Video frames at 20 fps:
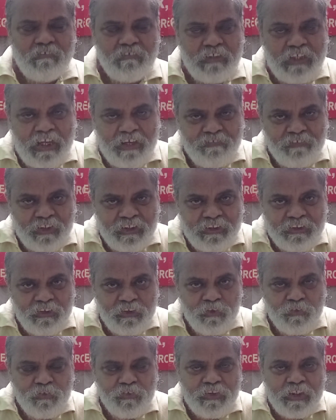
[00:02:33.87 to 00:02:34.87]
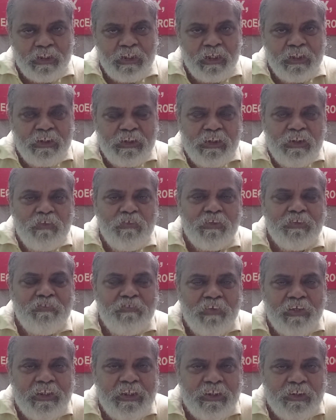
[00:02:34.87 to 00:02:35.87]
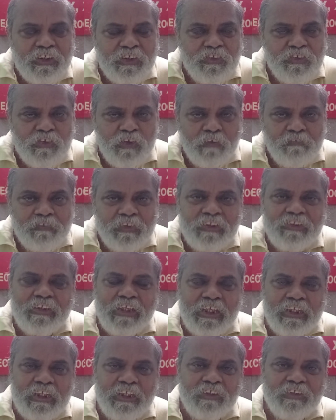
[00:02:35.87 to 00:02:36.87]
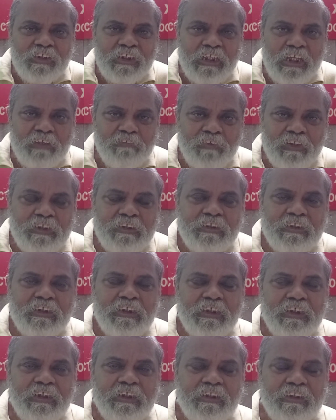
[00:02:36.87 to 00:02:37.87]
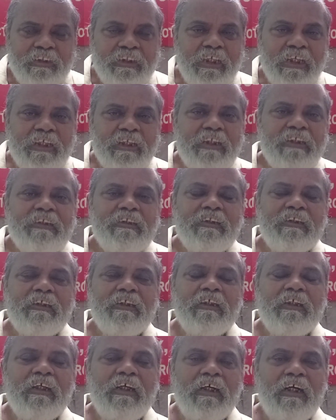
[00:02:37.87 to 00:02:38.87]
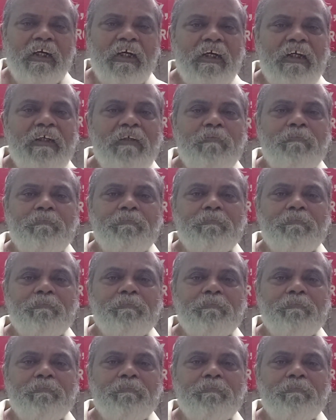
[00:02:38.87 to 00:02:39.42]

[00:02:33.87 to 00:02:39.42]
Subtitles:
levels, due to the continuous variations of these energy levels, there is a